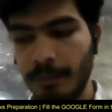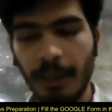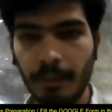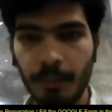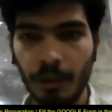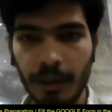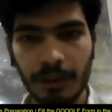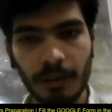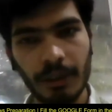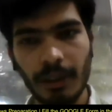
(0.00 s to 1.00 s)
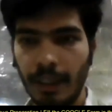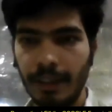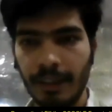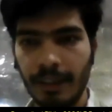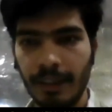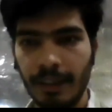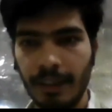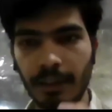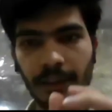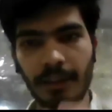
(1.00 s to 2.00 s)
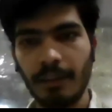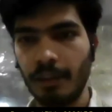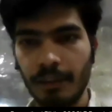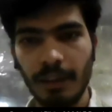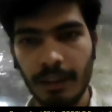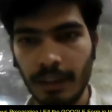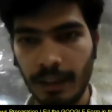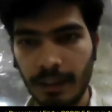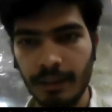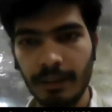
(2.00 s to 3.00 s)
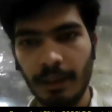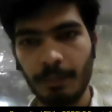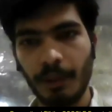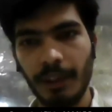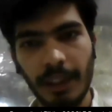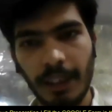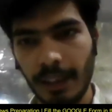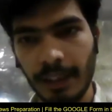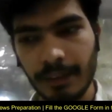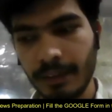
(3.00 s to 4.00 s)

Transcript: my pole is on the right hand side and on the real axis at point A.